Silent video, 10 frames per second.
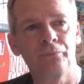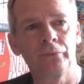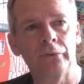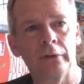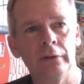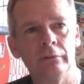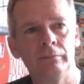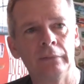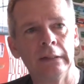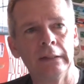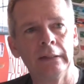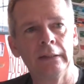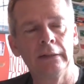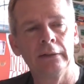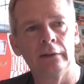So you
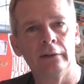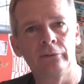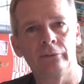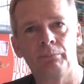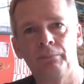know it's